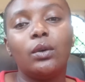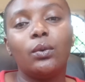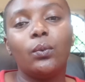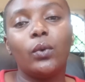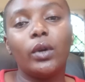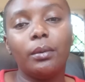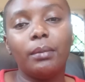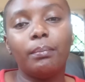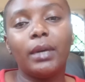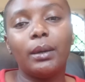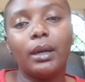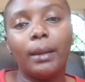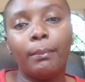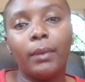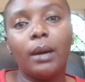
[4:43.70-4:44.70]
what
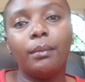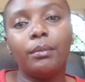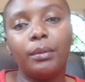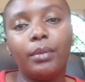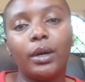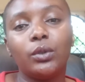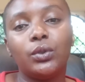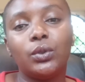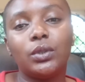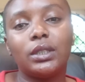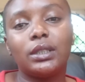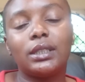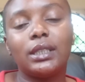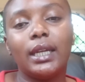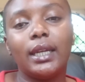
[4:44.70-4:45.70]
I'm about to
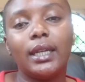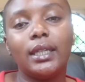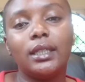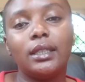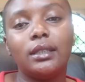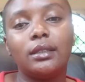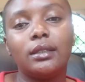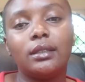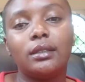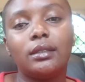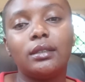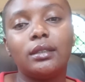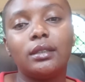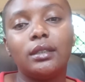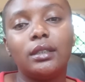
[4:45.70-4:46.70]
say is
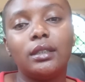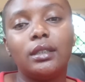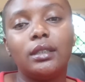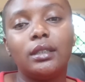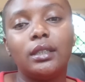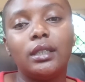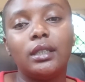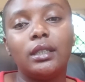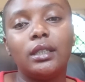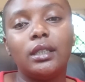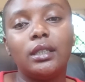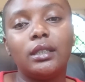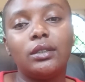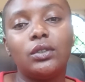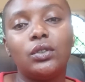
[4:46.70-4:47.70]

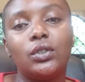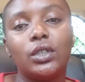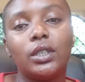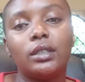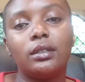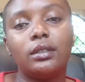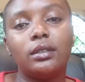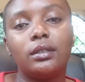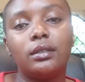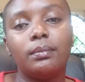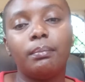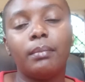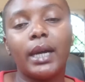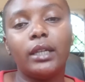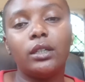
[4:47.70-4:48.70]
just
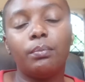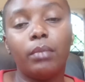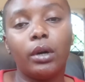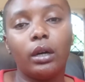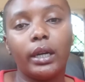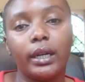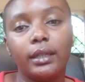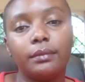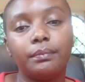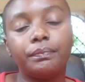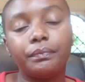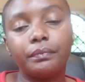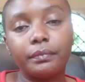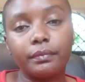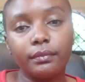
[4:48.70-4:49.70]
mind-boggling.
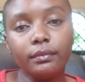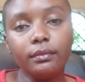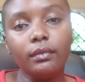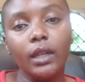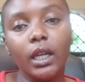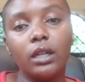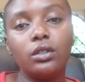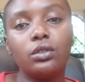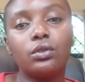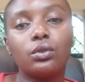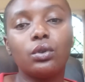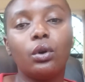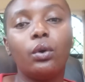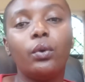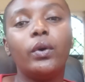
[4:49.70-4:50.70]

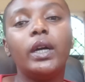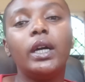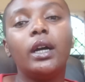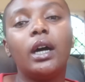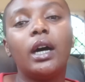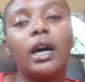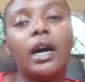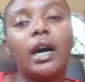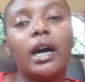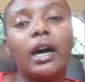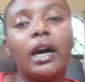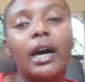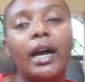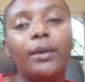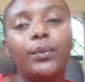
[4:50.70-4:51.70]
So
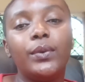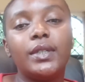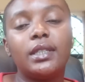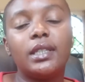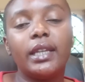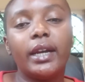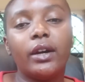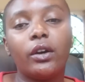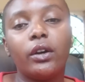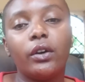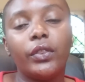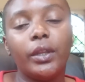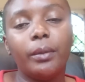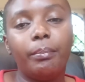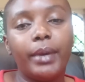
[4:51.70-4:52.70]
I was there on
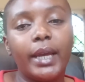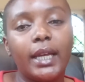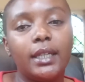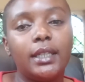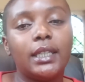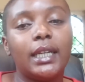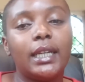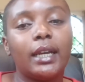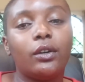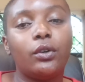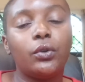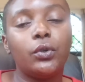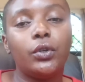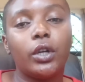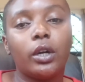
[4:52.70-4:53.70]
the bed and I
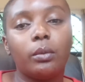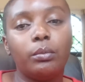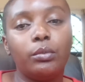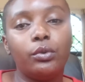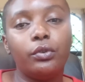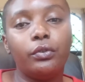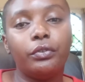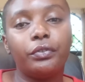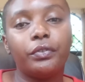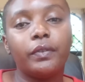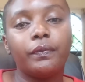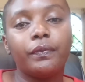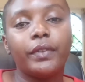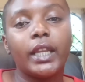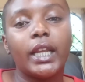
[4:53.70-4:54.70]
could not move.
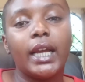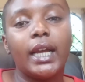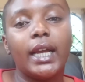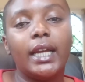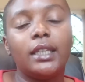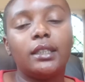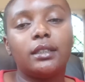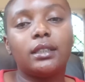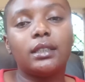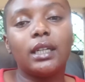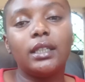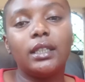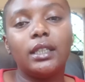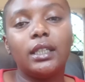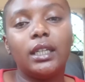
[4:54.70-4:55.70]
And
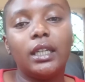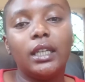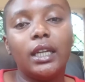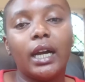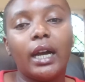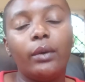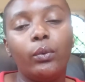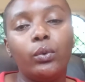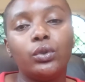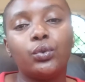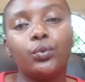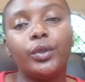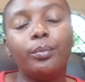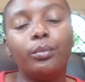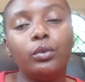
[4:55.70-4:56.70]
suddenly I was
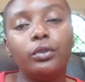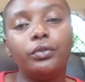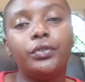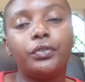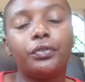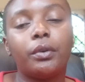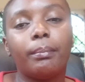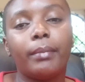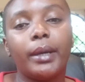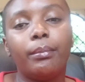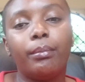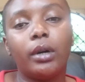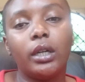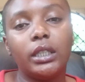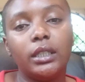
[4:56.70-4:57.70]
removed from my
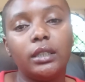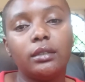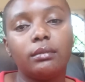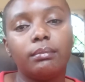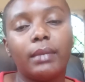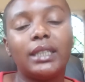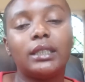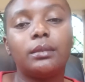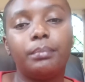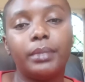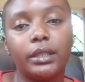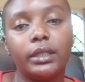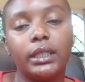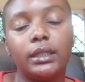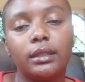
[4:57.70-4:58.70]
body, my
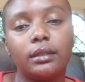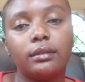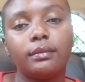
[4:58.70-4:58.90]
spirit.